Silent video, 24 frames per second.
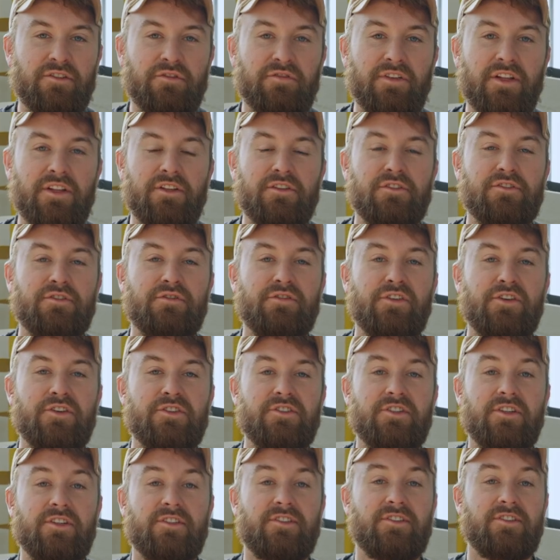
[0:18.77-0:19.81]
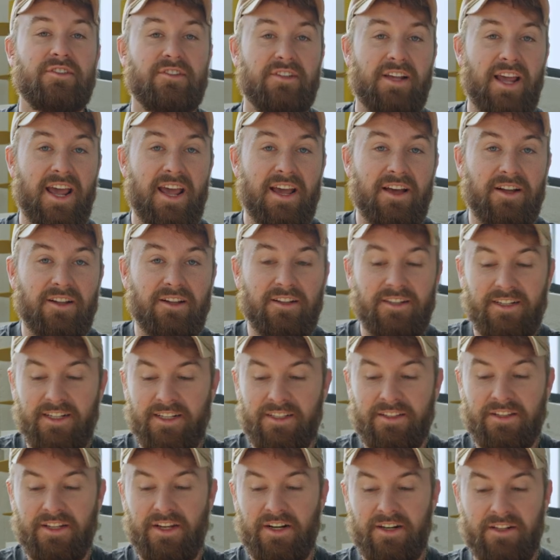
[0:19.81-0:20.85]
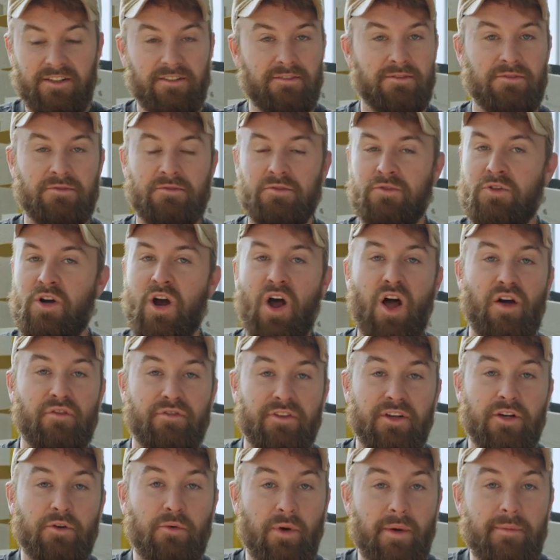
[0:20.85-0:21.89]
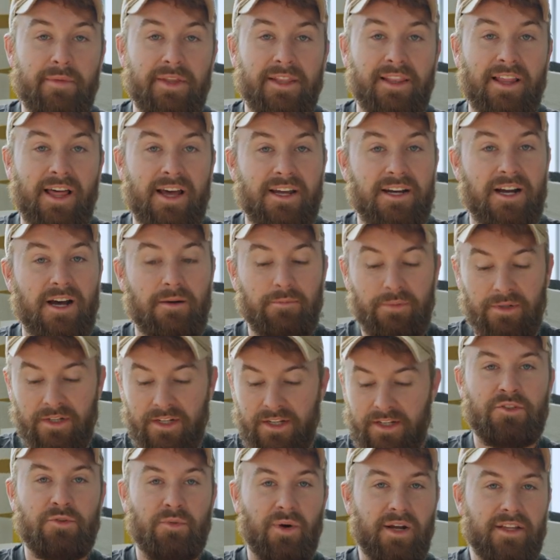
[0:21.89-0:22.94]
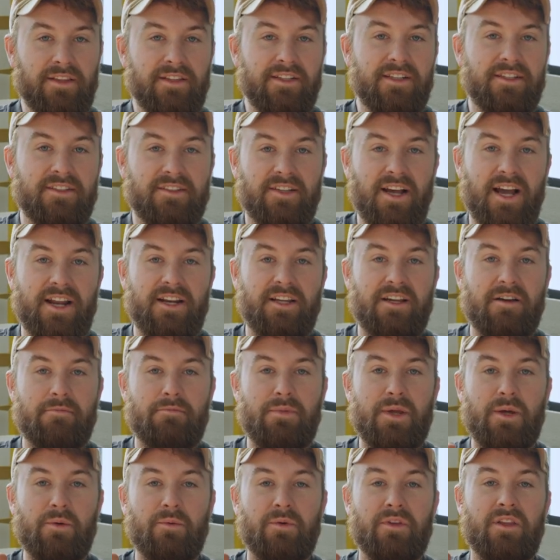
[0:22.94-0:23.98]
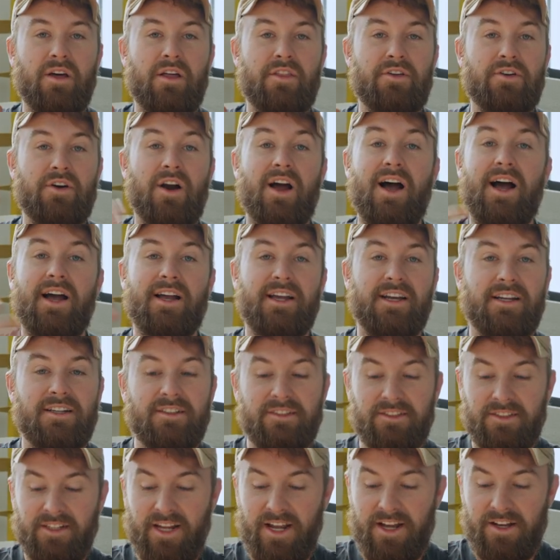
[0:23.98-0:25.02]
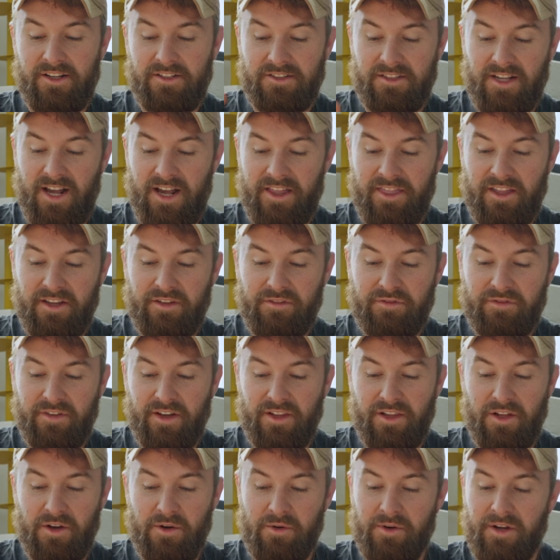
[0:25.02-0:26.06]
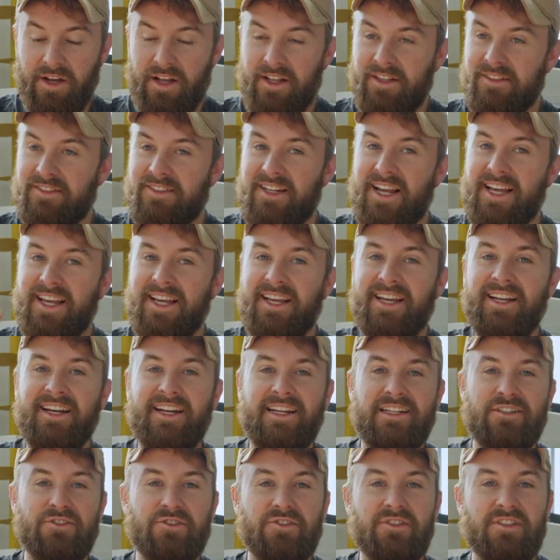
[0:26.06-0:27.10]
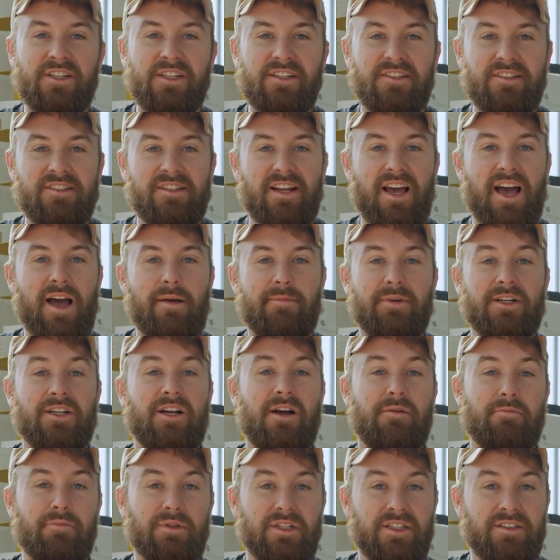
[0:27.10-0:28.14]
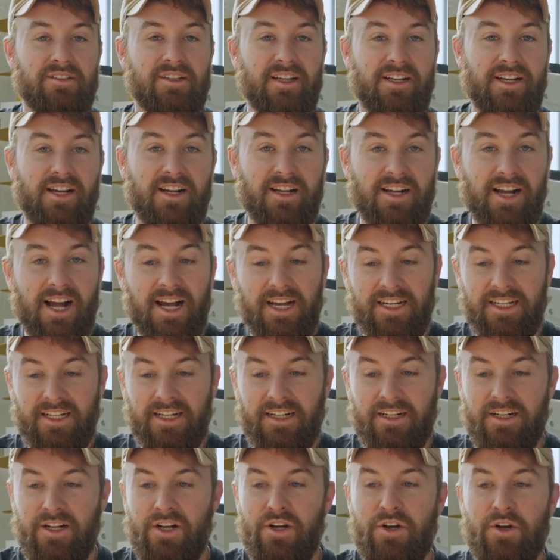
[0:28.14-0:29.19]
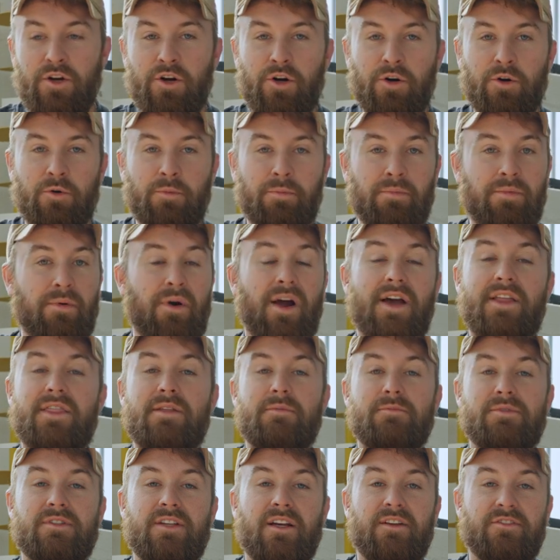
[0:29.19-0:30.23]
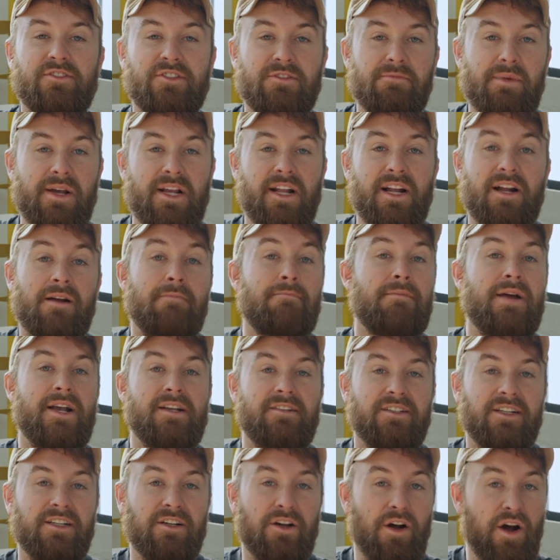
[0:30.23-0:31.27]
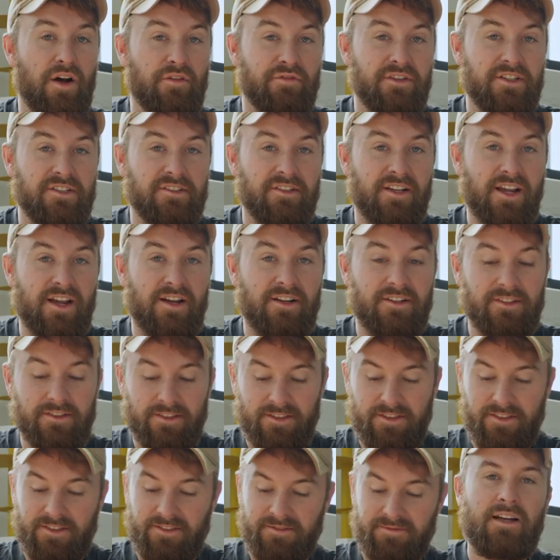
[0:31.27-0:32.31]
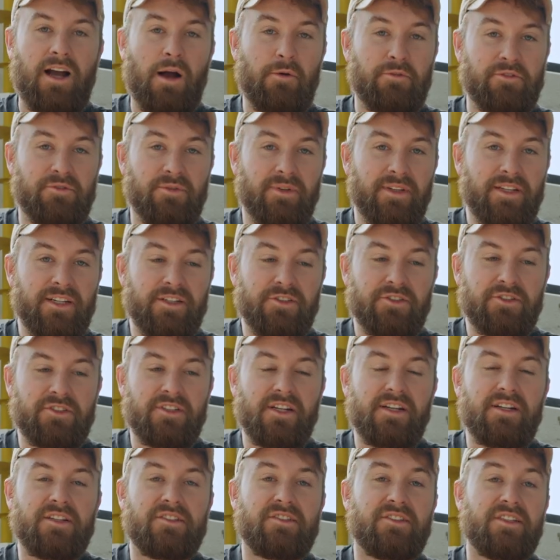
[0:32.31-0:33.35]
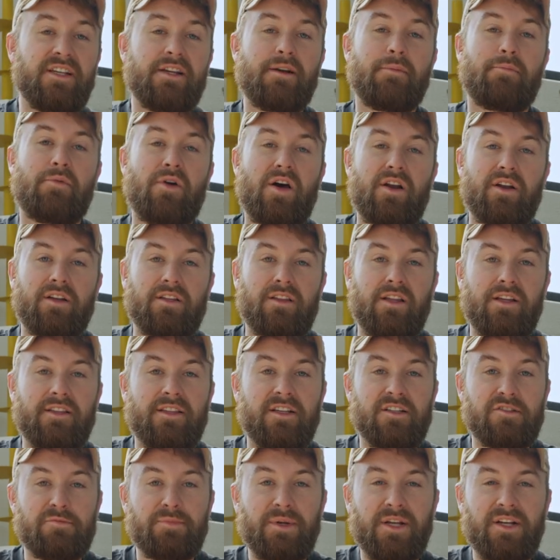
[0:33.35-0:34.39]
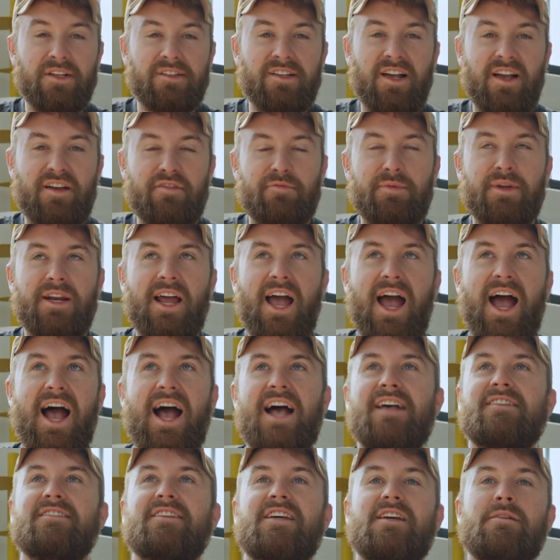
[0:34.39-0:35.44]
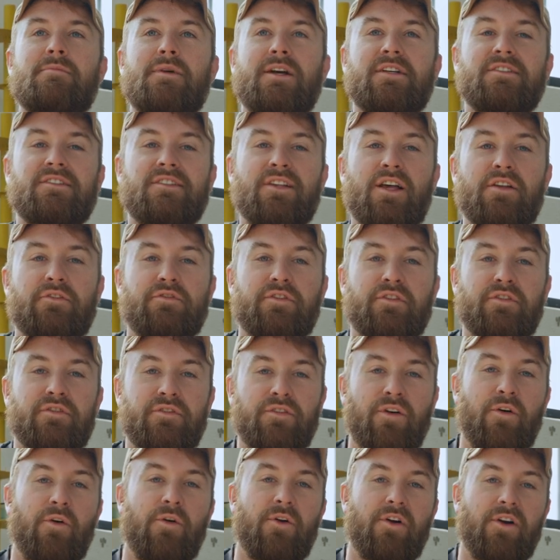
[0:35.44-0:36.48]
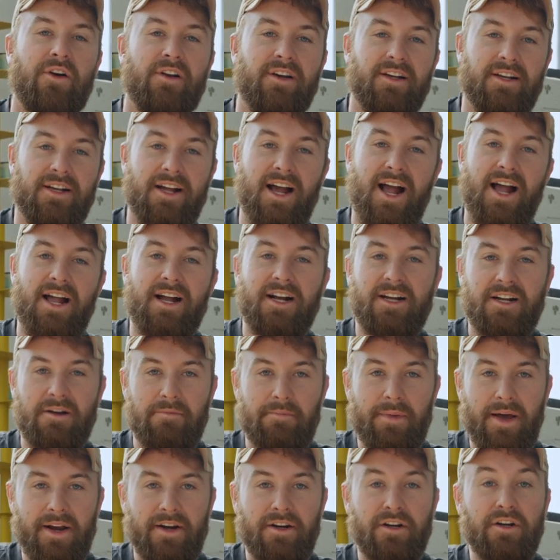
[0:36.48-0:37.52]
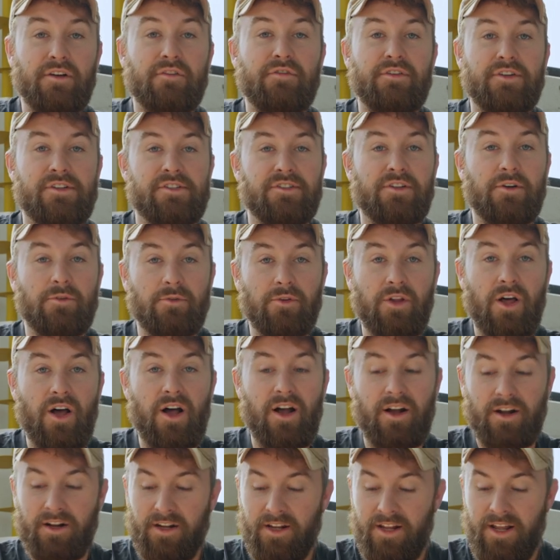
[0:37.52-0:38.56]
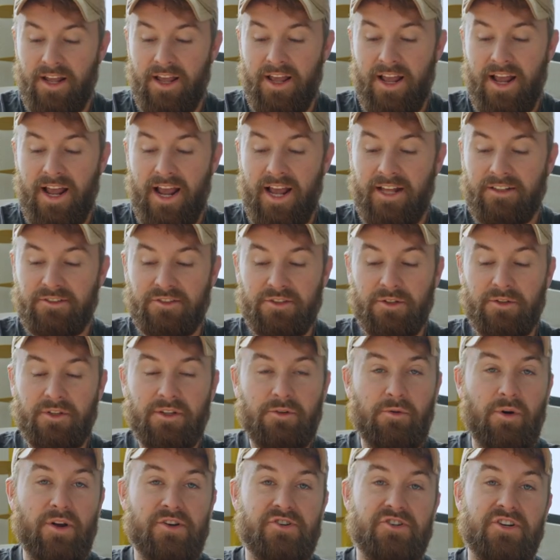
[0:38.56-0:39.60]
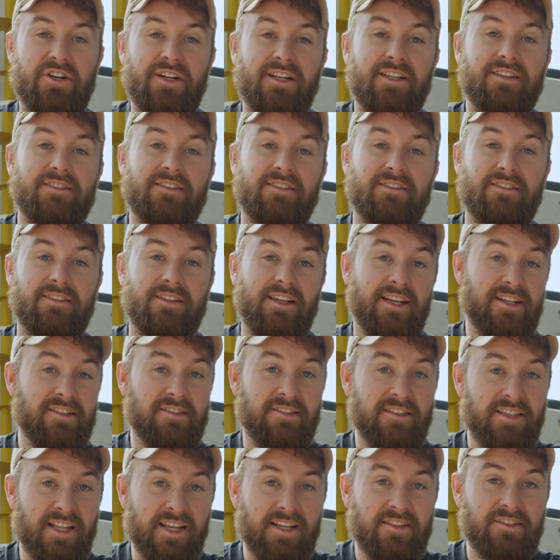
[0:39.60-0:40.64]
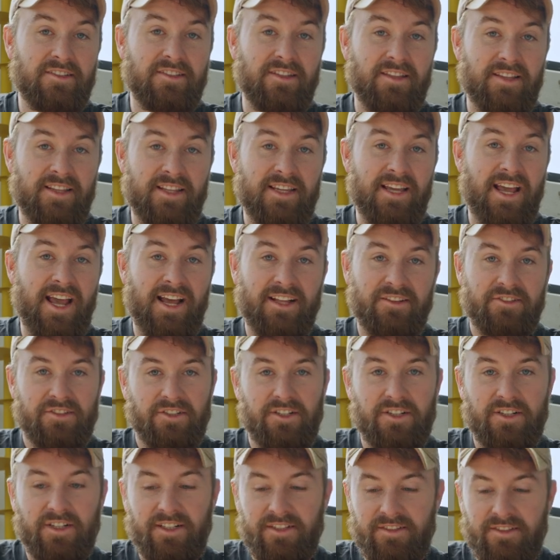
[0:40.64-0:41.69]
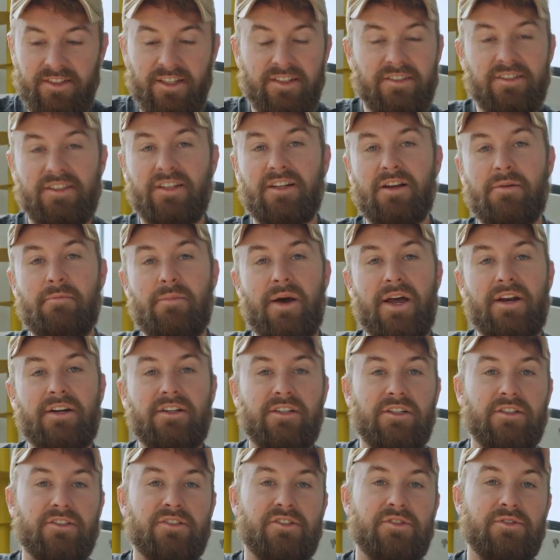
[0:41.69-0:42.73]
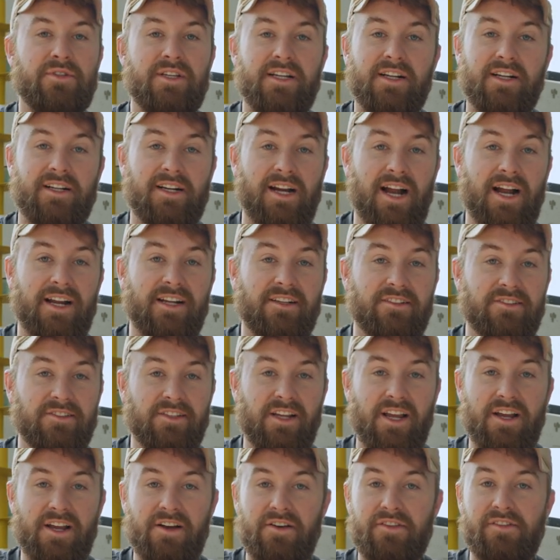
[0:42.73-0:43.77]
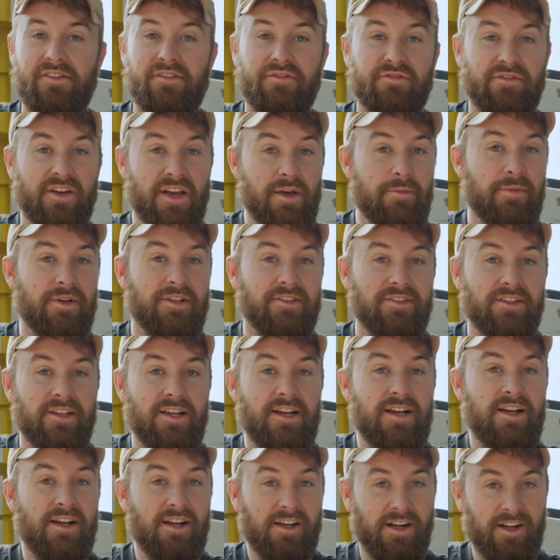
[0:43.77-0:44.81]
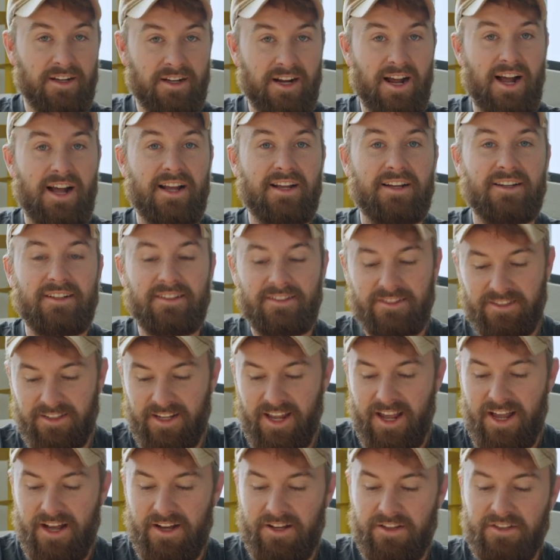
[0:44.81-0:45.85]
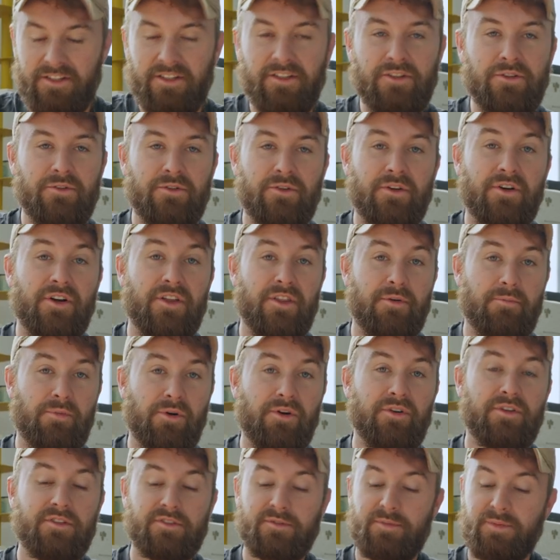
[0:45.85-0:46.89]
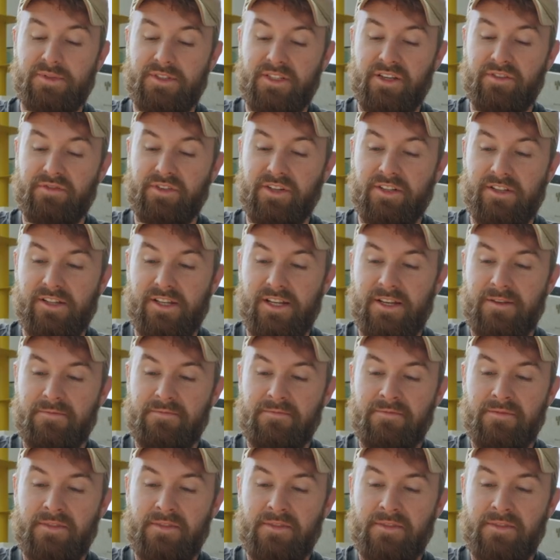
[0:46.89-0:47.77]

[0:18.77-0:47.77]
Fellow's first scale in their coffee equipment lineup. Directly designed to compete with other high-end scales, I think Fellow is taking an interesting stab at companies like Acaia, who pride themselves in making amazing coffee scales. I was really interested to see a product like this because I have been asking myself for an Acaia competitor for so long. And so the question is this the answer? Is this the competitor to the Acaia scale, the famous Acaia scale, the Lunar and the Pearl specifically?